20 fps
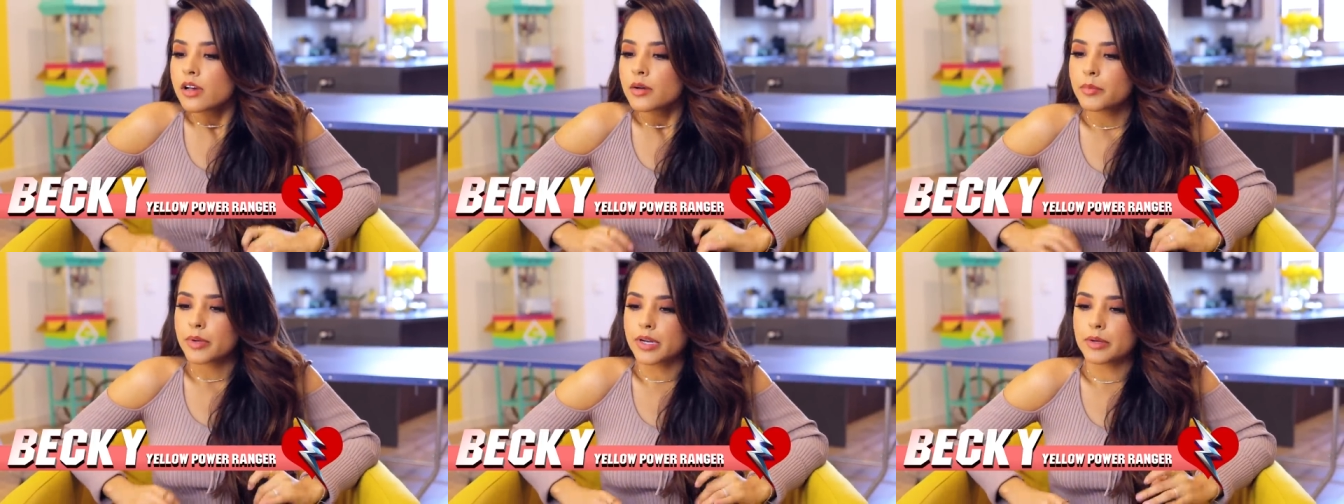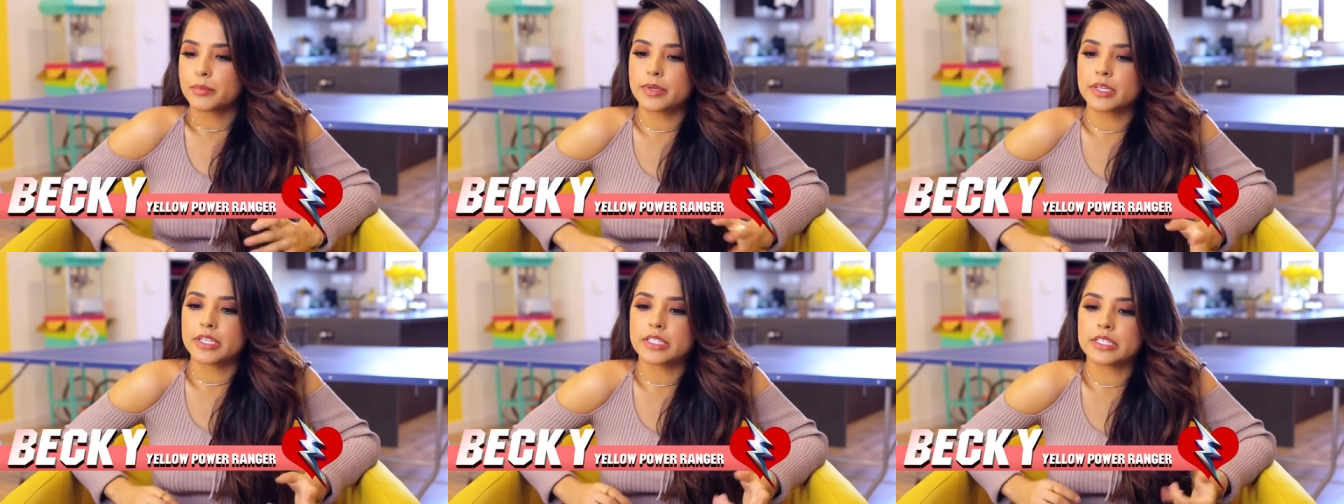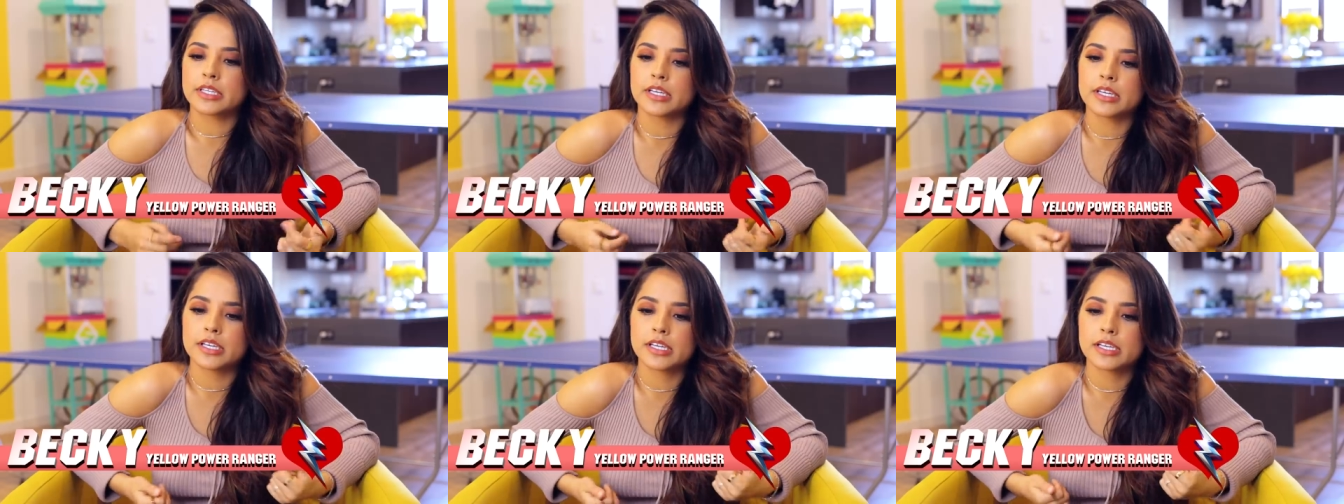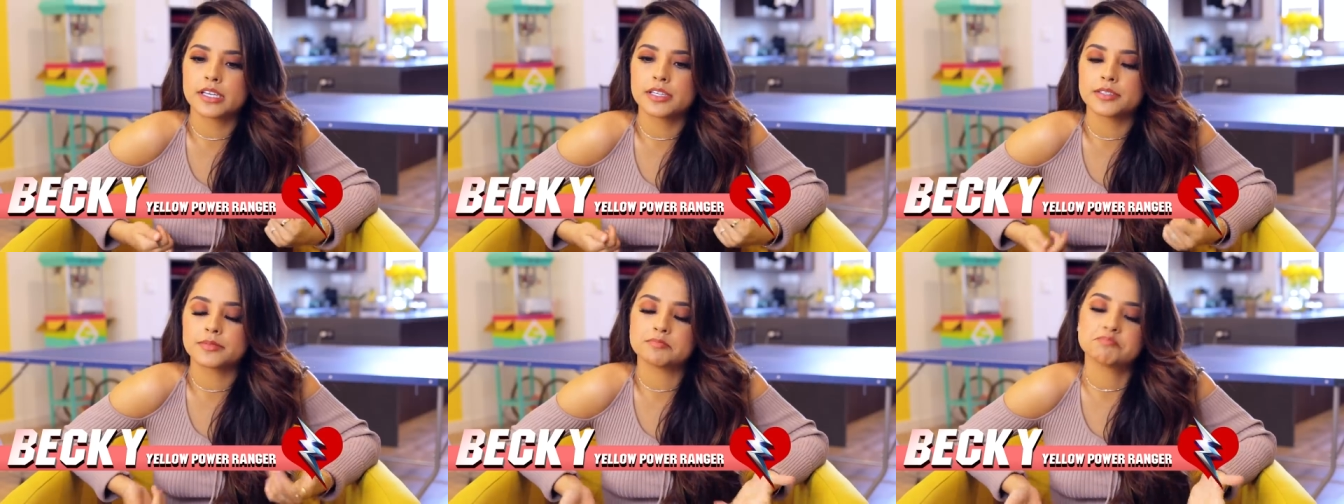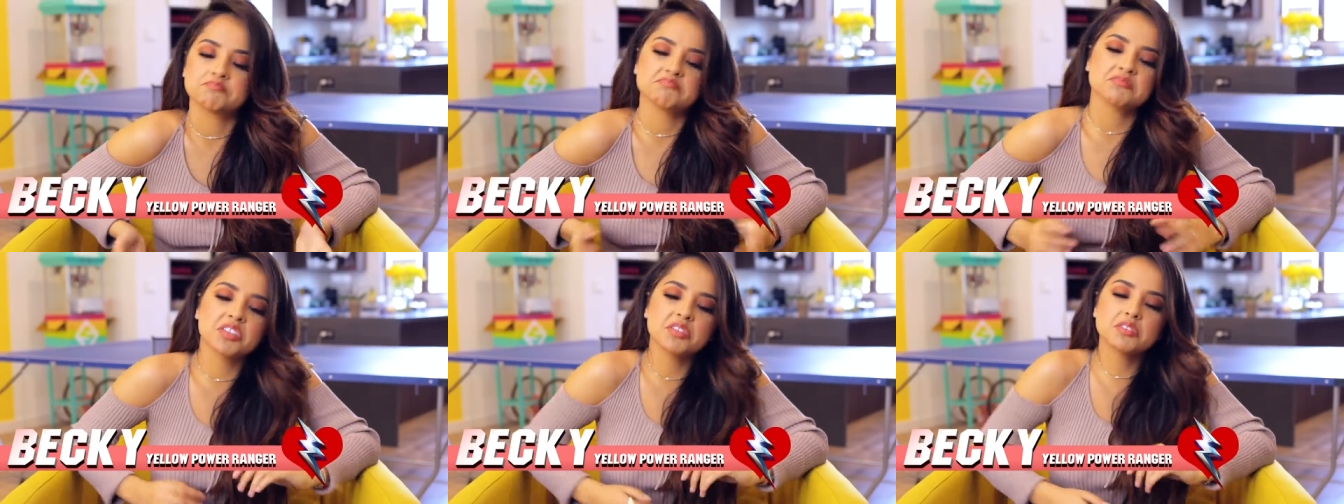But I mean,
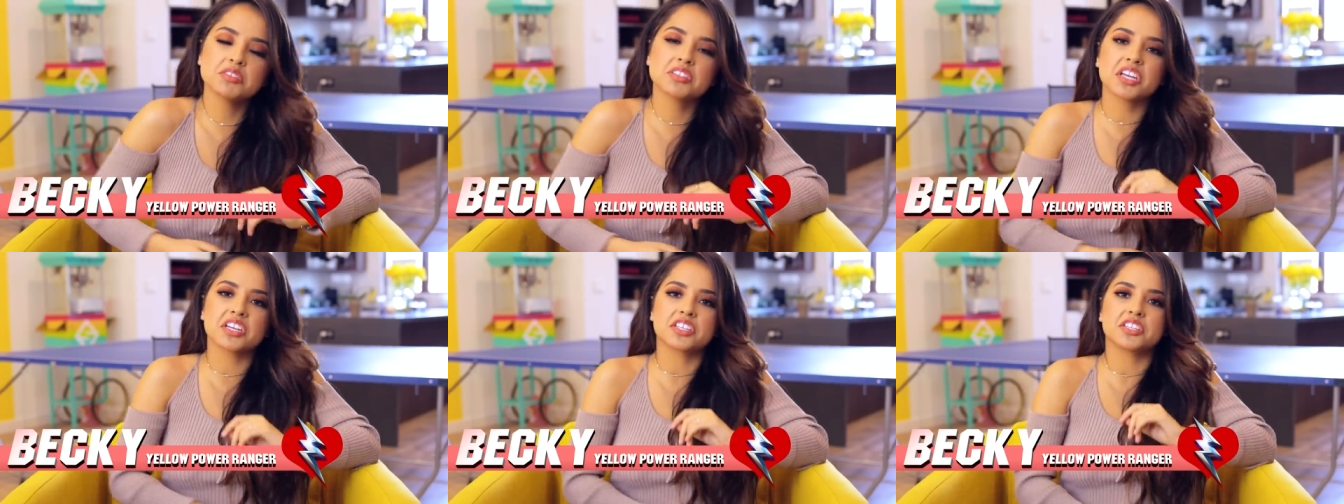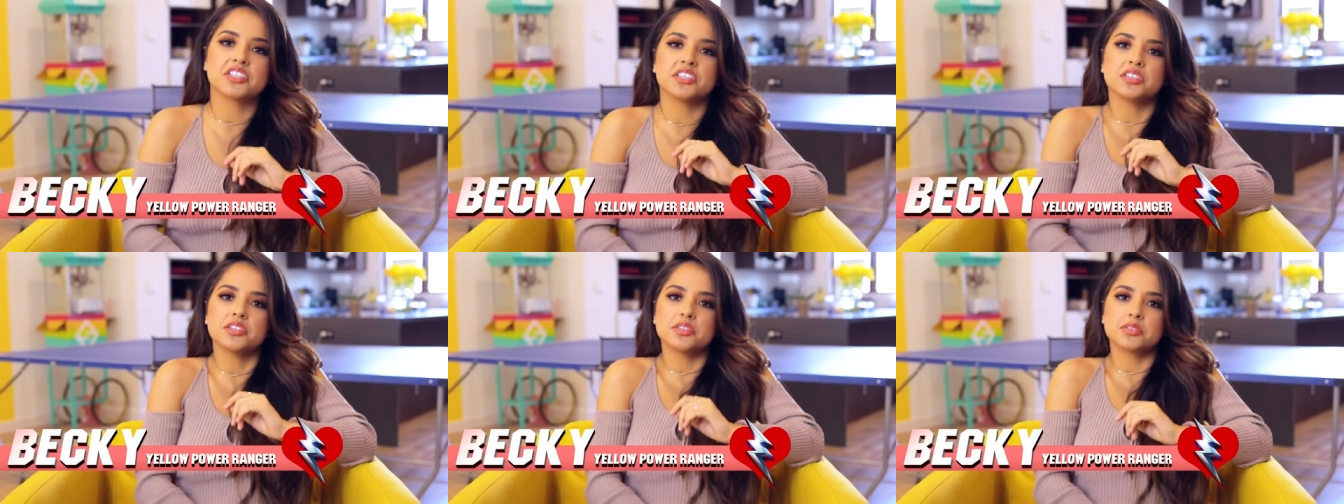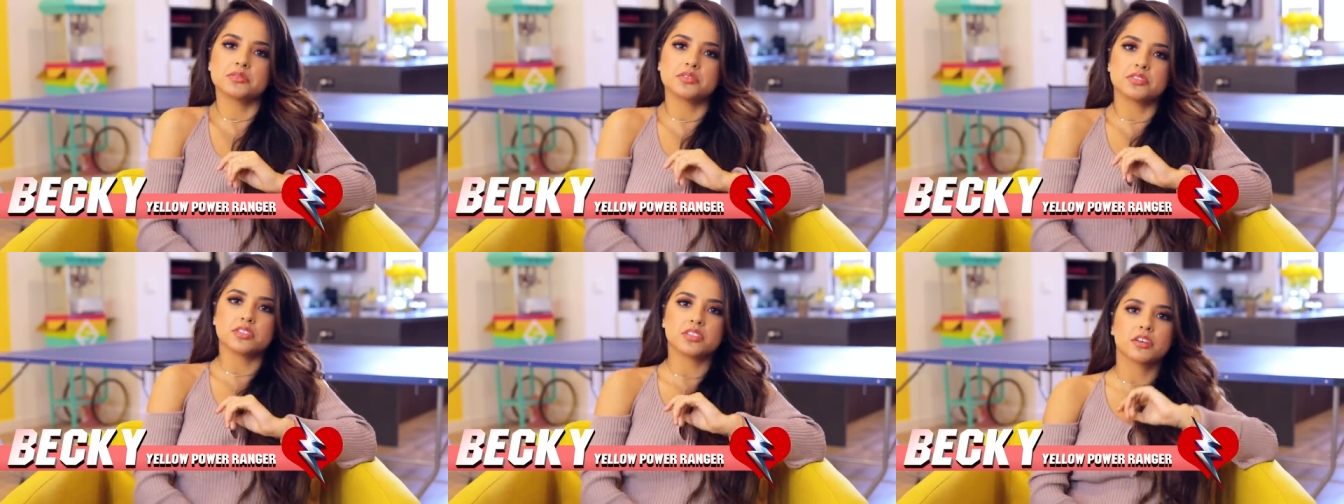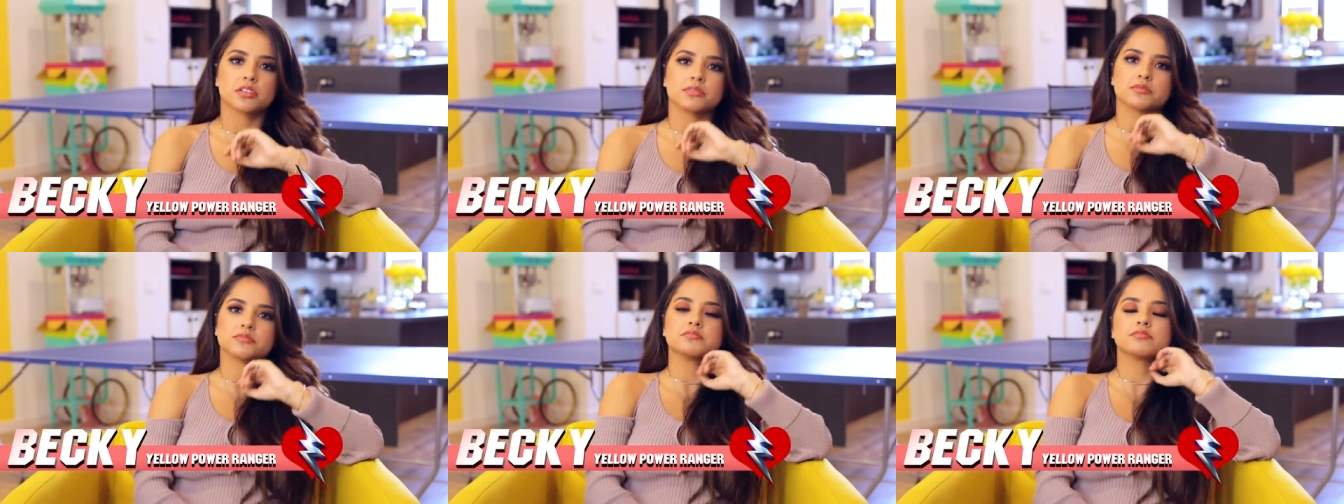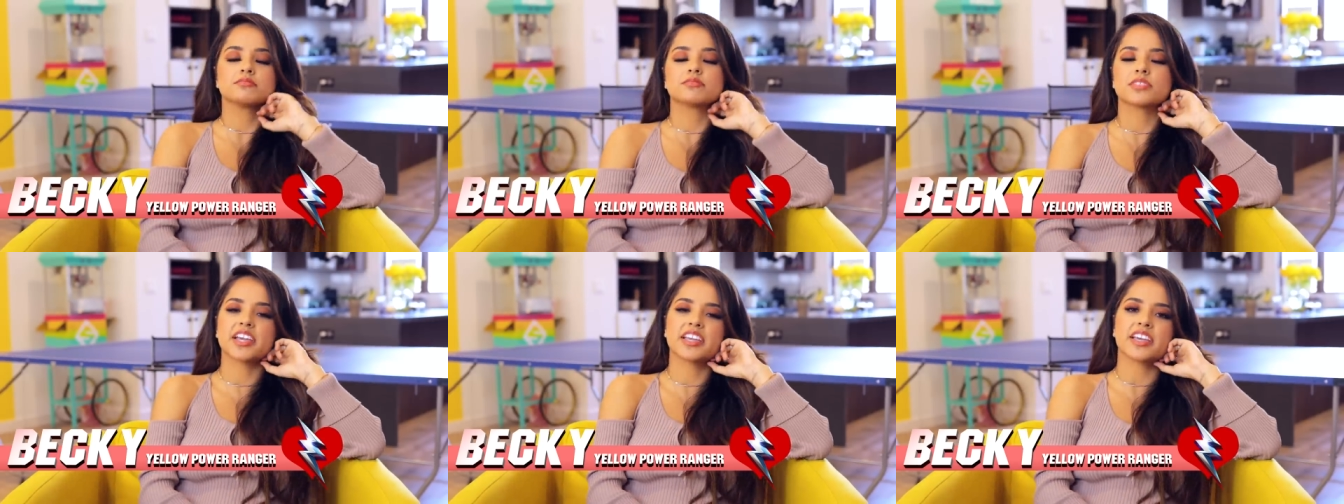he was kind of cute, so
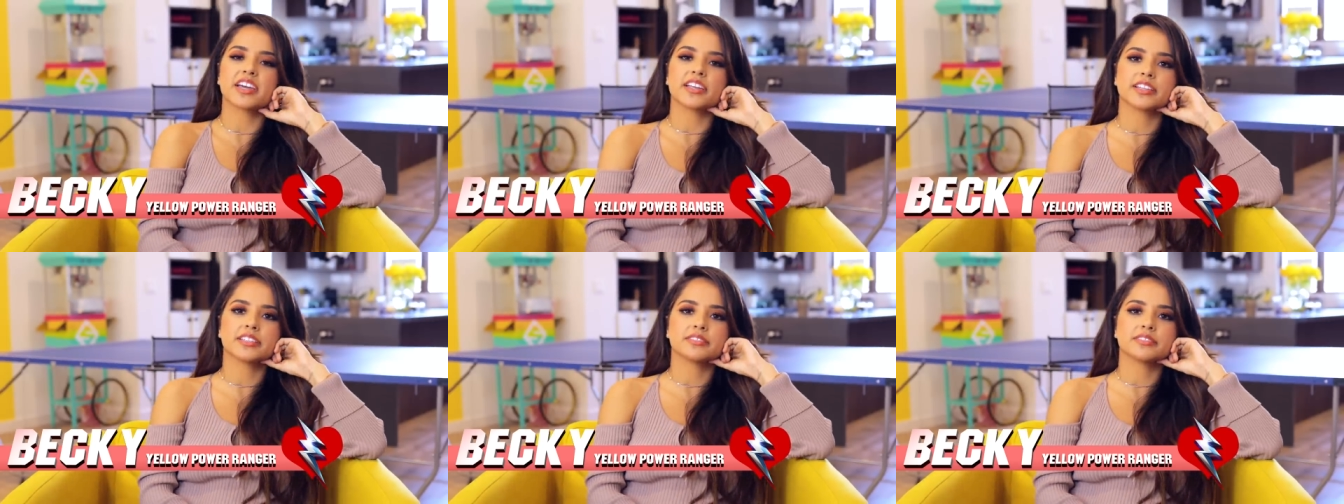I get